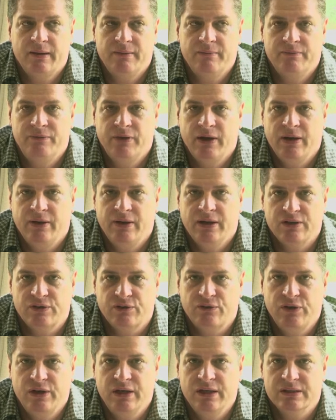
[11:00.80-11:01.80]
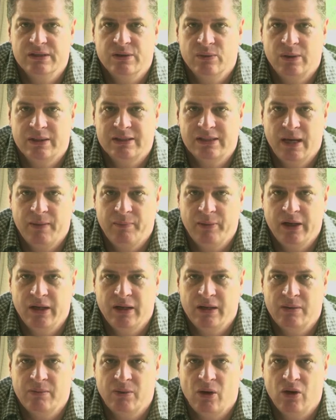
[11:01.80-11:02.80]
various fees and what's happening
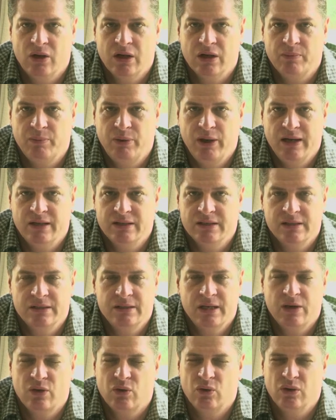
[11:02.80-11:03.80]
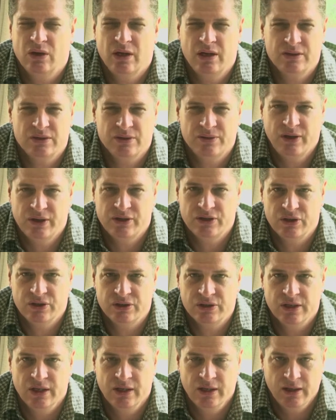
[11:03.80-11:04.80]
in the marketplace and take all kinds of
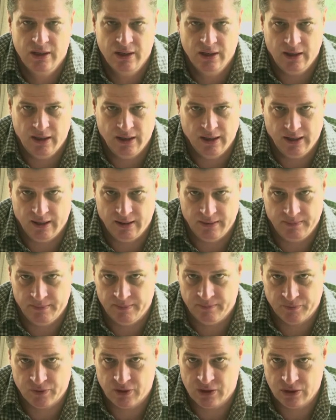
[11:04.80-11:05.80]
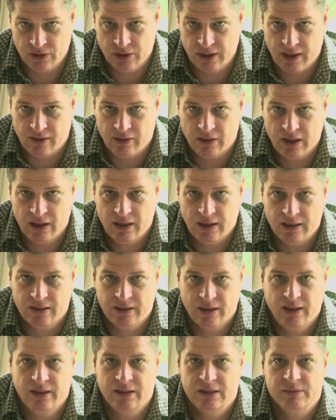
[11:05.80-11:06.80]
ratios to calculate
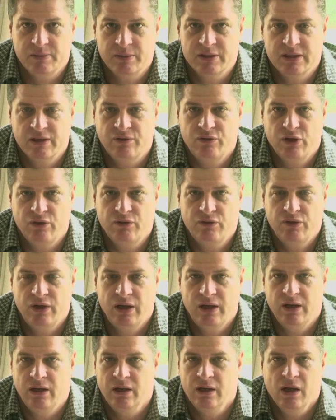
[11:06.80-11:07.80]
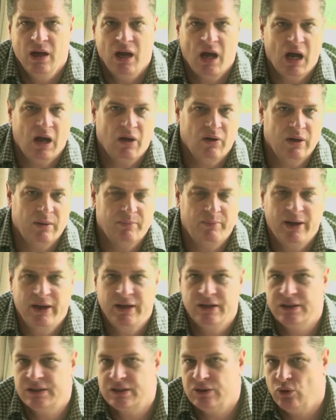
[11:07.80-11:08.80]
a specific fee, hourly
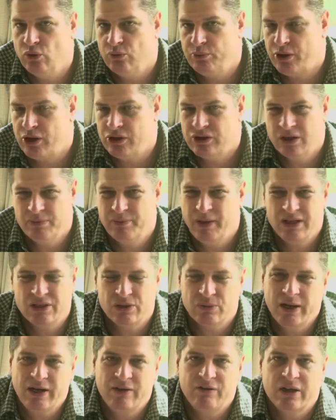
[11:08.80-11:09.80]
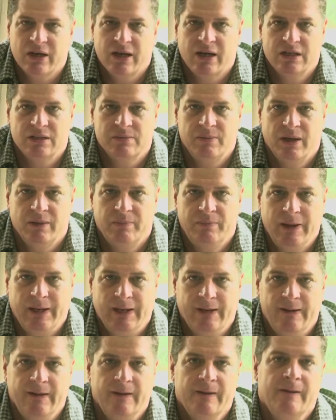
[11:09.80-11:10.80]
base, or project base, or whatever the case might
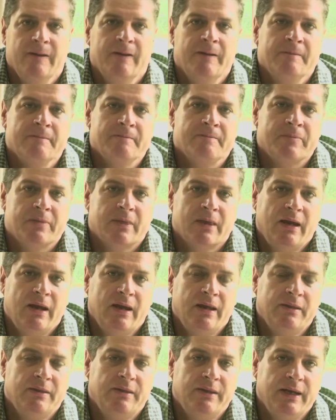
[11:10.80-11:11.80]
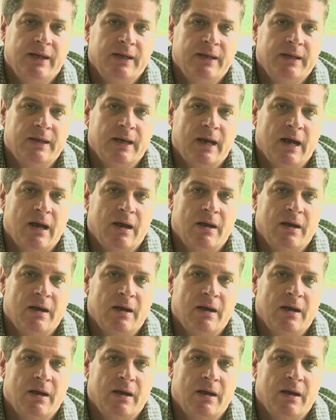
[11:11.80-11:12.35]
be, and then